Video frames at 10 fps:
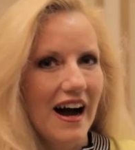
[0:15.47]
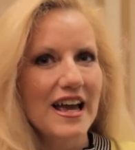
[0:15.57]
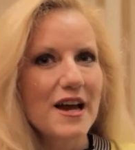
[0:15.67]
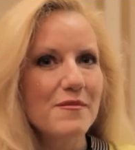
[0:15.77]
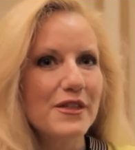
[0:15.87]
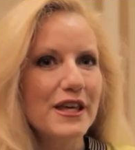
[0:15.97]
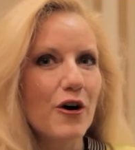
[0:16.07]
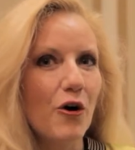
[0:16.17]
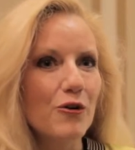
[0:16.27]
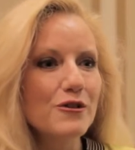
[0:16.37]
I am the
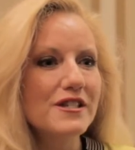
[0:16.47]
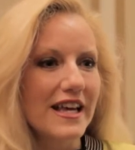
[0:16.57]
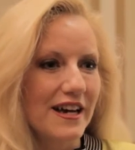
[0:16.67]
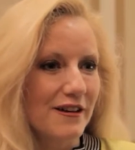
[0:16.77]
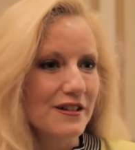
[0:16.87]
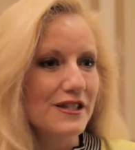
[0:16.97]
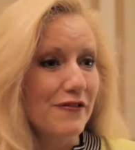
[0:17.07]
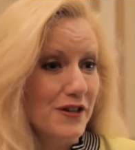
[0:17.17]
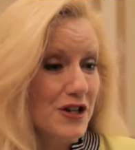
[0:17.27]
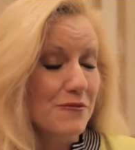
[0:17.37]
wholesale
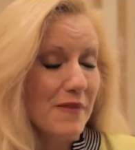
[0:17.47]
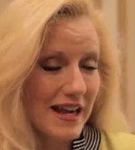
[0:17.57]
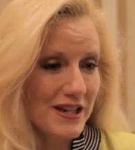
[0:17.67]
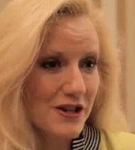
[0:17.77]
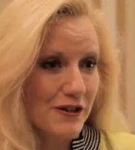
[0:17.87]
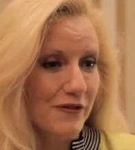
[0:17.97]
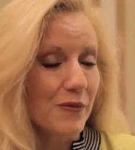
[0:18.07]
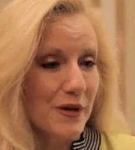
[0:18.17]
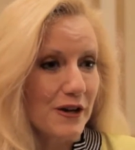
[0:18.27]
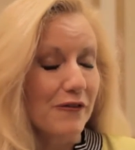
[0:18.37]
division manager for
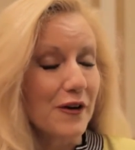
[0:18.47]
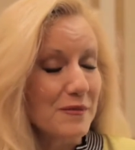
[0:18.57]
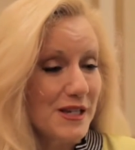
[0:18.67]
Window Film